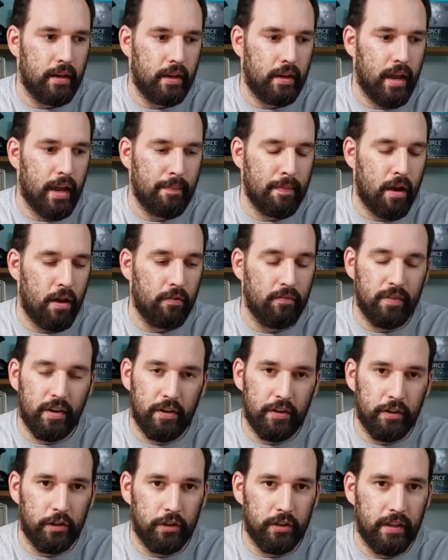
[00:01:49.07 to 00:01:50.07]
came out
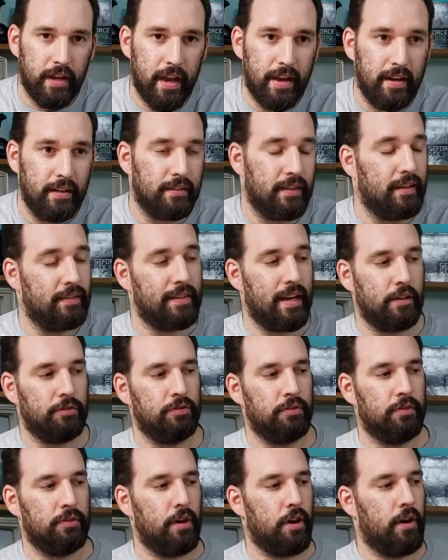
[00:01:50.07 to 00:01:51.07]
very early 80s, and it's
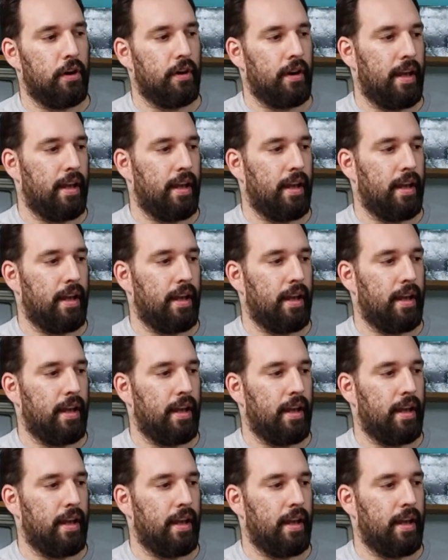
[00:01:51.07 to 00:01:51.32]
actually regarded